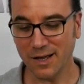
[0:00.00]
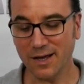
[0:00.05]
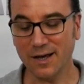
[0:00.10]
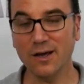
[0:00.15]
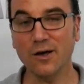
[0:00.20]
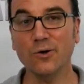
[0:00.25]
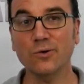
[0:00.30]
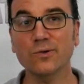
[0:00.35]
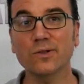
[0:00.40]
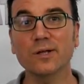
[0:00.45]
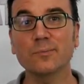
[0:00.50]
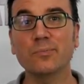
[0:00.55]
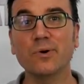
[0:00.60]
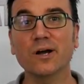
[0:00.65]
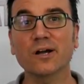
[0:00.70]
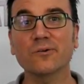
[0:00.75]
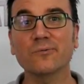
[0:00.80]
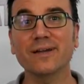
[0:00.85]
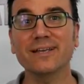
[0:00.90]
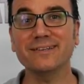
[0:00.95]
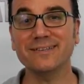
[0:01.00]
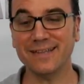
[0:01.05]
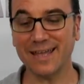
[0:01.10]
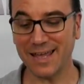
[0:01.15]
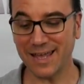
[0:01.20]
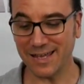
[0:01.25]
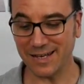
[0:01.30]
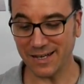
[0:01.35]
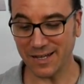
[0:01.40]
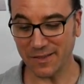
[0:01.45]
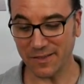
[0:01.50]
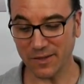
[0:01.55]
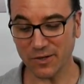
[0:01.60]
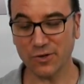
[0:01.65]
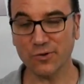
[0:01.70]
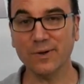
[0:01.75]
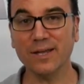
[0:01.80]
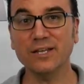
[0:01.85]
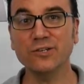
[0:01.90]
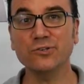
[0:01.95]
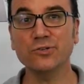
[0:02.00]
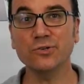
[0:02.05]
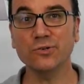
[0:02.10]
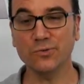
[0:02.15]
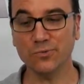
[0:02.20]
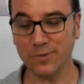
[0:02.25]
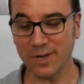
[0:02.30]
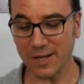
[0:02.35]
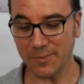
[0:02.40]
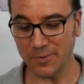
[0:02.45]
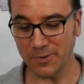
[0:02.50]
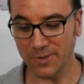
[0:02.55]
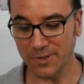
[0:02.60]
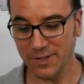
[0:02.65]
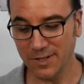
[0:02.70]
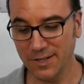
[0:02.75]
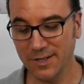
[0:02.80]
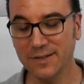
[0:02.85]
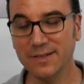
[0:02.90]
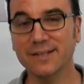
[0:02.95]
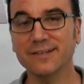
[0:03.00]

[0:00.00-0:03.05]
Uh, Park Race 10, the Grade 2 Rebel.